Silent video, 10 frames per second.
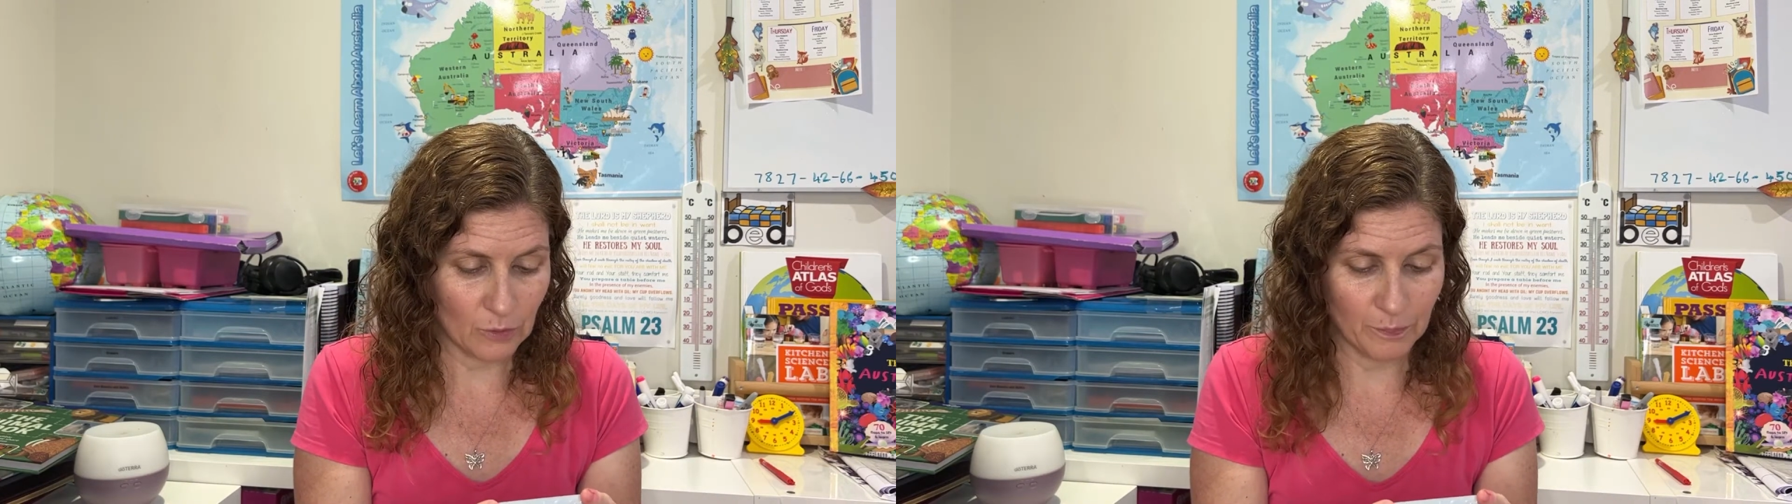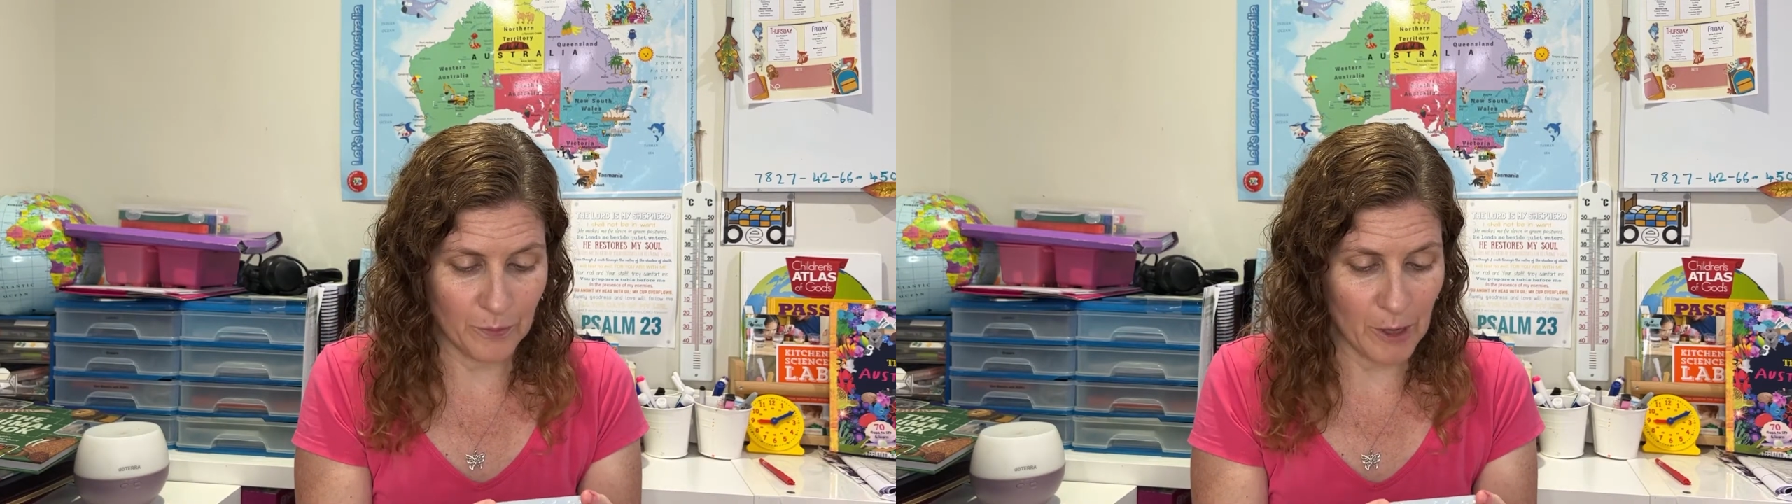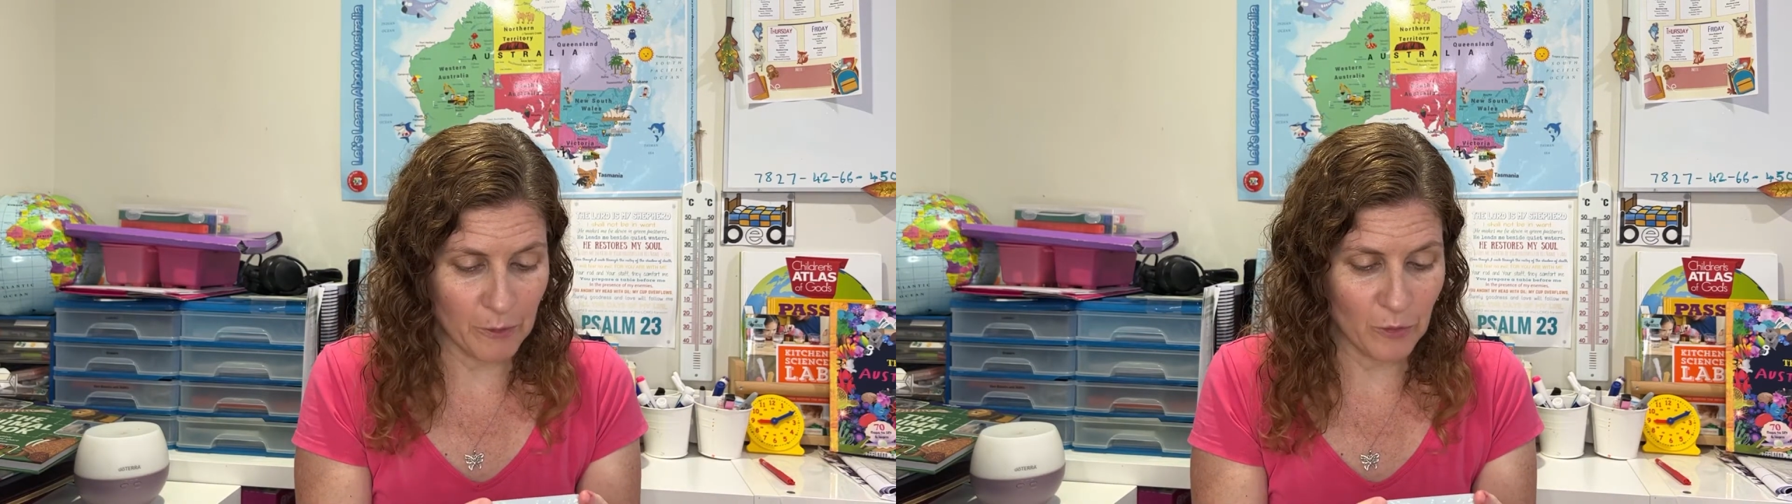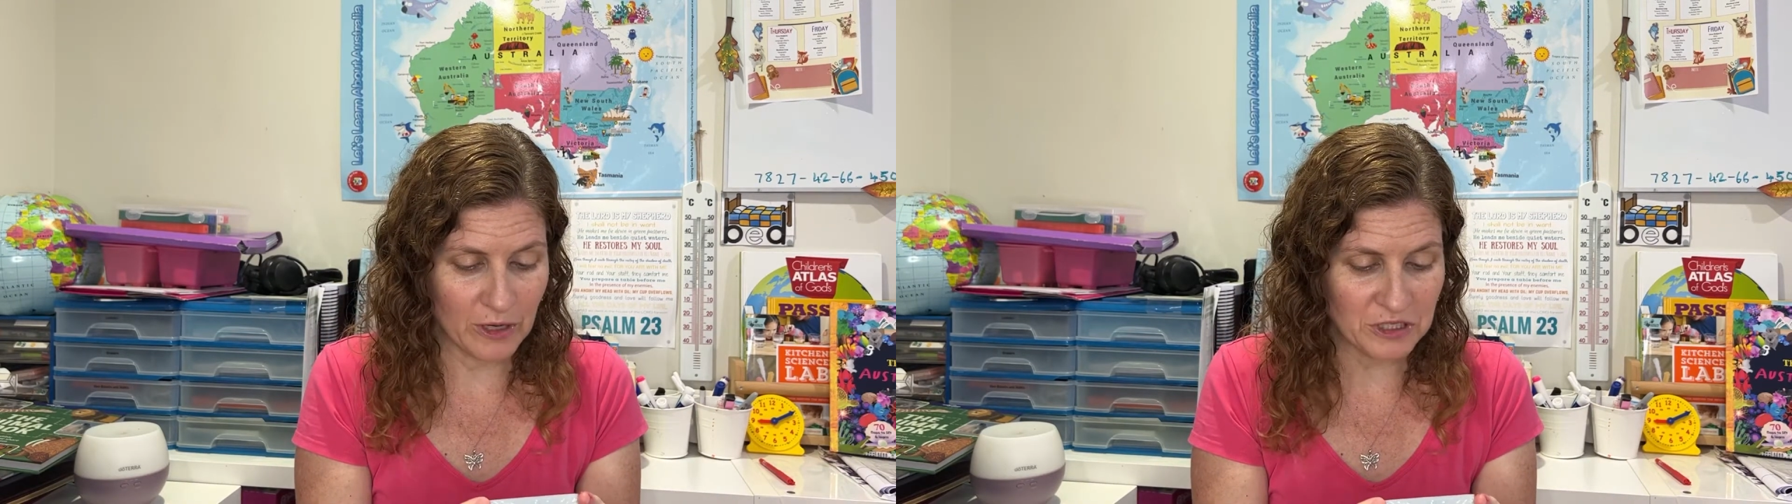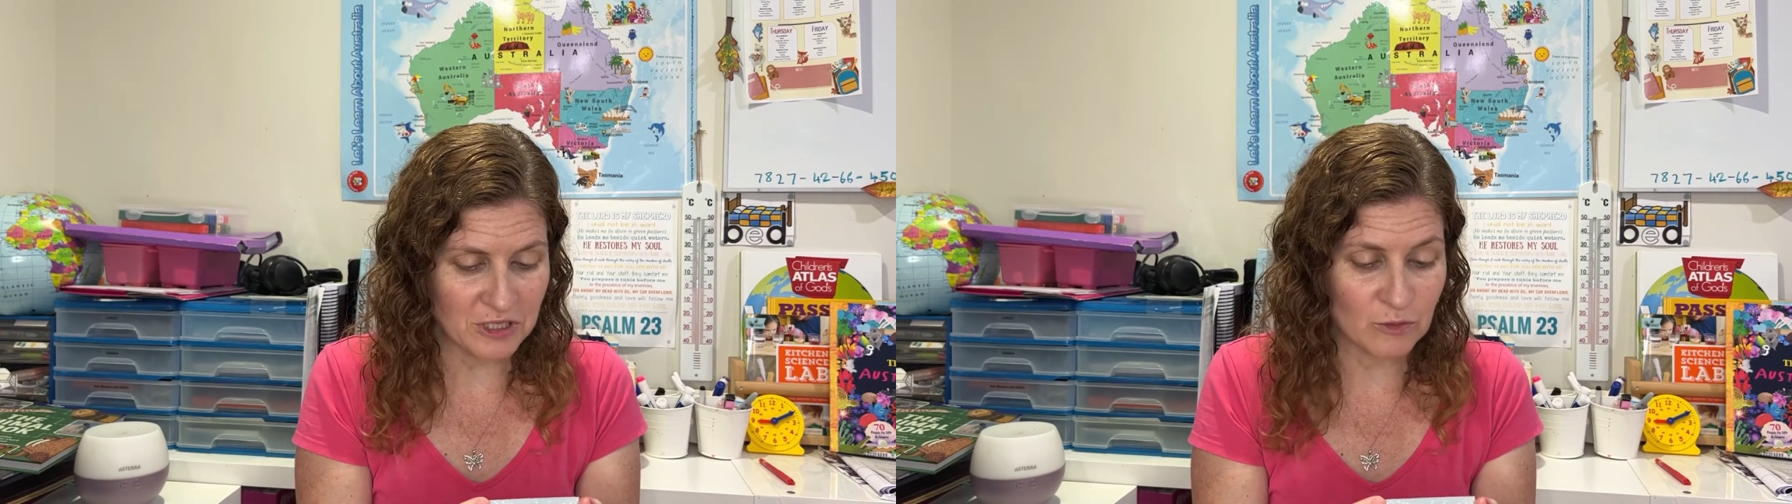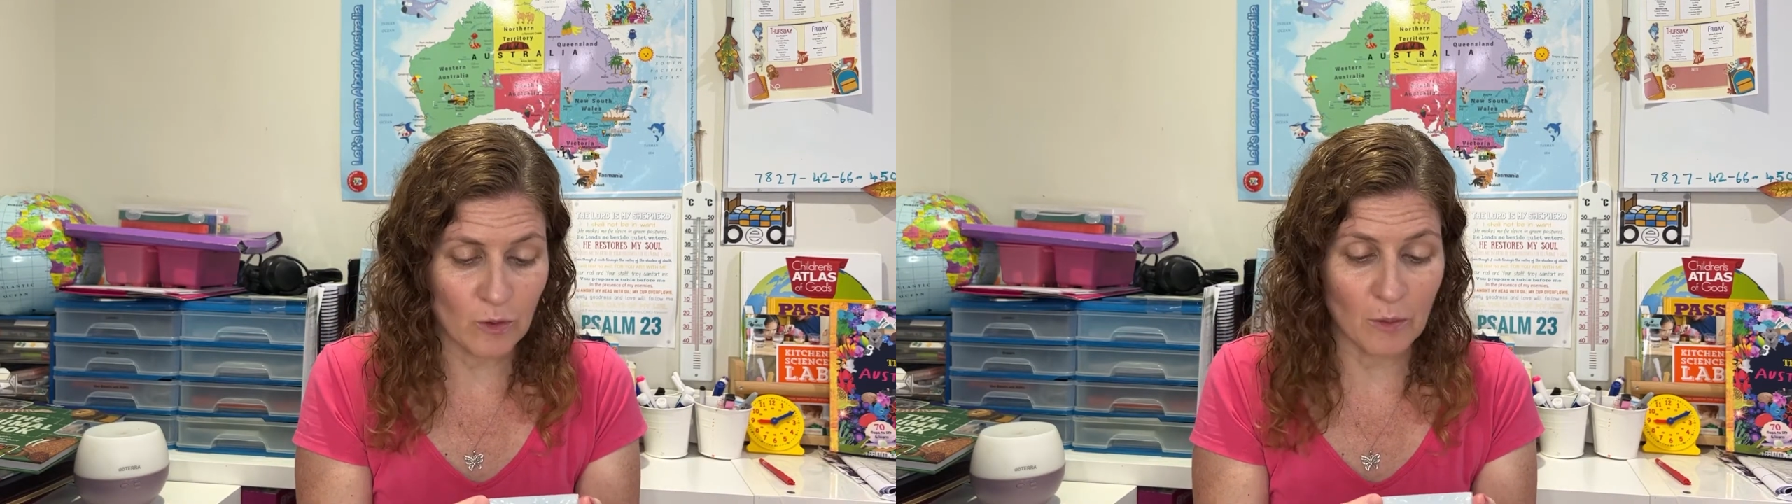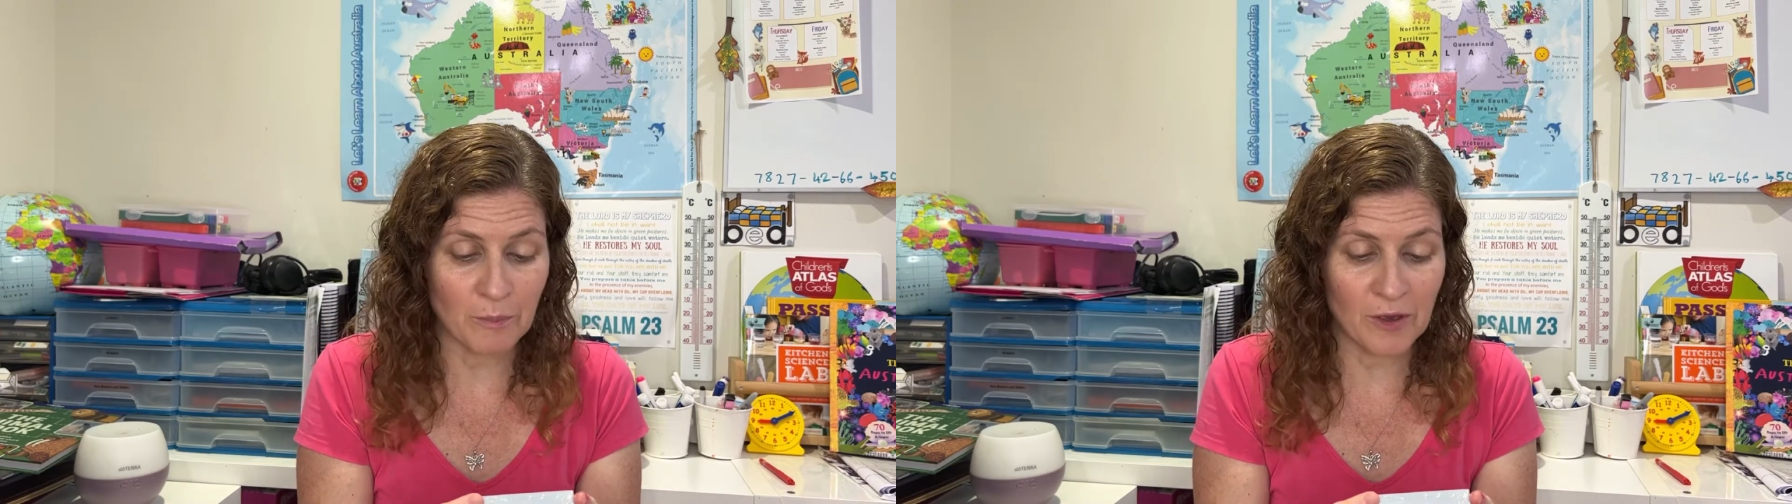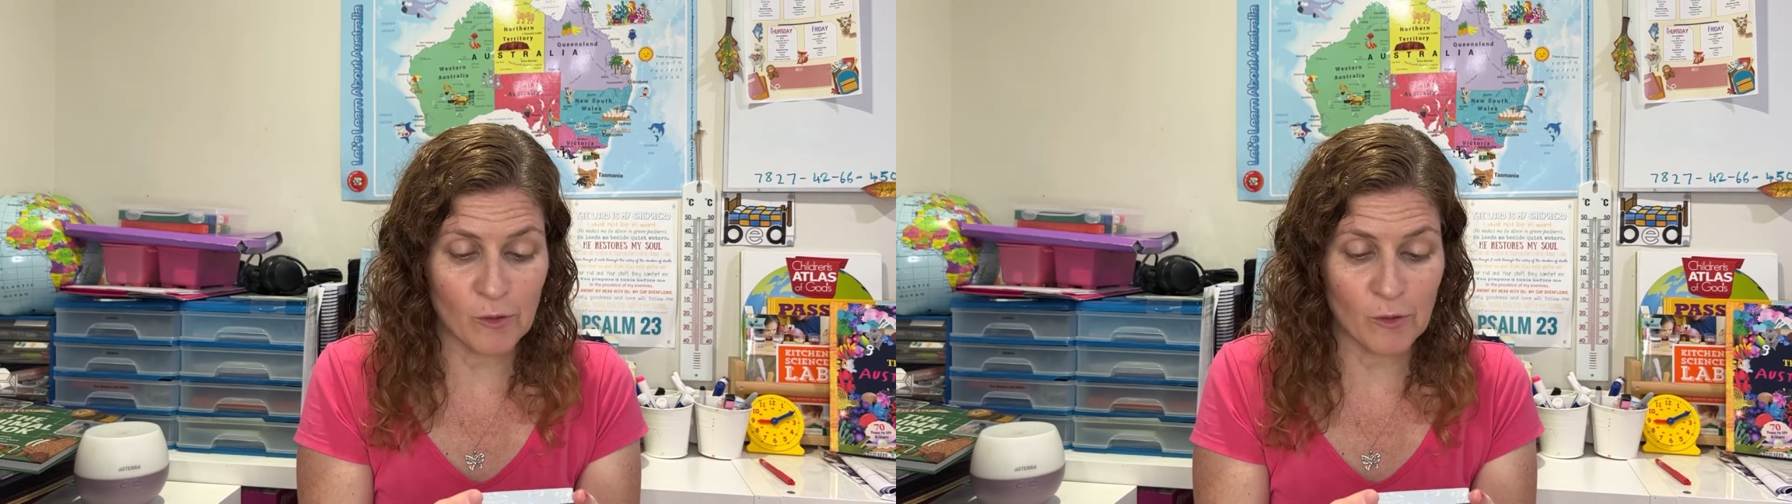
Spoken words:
Purple question is, what meal